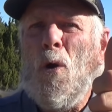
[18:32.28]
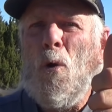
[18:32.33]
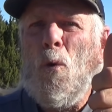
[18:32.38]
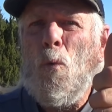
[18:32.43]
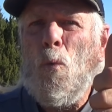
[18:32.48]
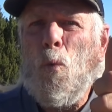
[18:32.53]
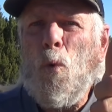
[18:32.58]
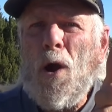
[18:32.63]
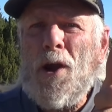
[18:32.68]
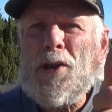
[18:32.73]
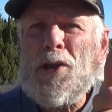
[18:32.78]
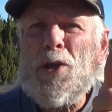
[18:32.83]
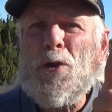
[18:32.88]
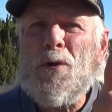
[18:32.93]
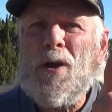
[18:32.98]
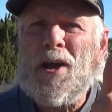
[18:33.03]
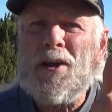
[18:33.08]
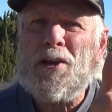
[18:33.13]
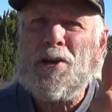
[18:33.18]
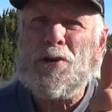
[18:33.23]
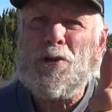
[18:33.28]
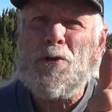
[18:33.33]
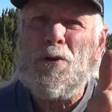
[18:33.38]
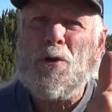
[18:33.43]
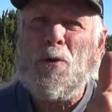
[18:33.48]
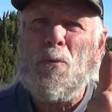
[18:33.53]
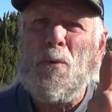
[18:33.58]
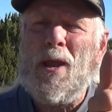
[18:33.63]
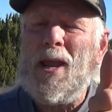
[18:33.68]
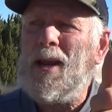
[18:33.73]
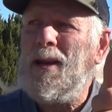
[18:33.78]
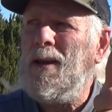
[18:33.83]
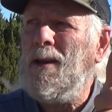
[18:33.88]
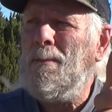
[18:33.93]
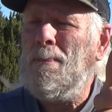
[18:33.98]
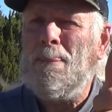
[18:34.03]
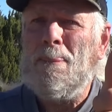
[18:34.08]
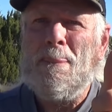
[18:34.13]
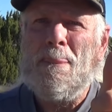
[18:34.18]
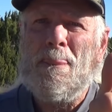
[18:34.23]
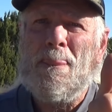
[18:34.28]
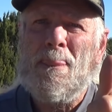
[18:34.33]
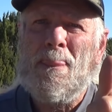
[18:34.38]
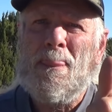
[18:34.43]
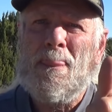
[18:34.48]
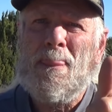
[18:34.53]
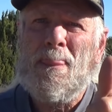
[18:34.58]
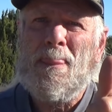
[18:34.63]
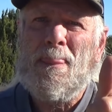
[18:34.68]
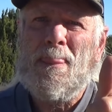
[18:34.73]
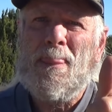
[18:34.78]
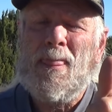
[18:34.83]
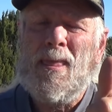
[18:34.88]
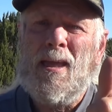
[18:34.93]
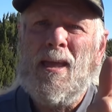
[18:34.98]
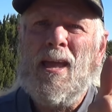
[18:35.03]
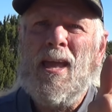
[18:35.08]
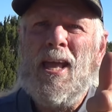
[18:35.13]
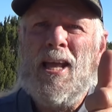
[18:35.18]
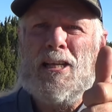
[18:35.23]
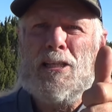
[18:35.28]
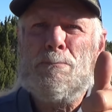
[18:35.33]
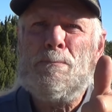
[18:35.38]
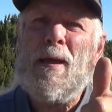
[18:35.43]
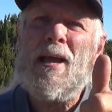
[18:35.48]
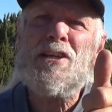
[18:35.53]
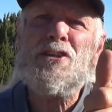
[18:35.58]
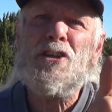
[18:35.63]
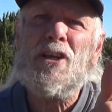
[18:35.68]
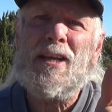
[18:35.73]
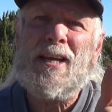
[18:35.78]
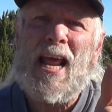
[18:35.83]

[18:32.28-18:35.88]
what are you going to do to win? Especially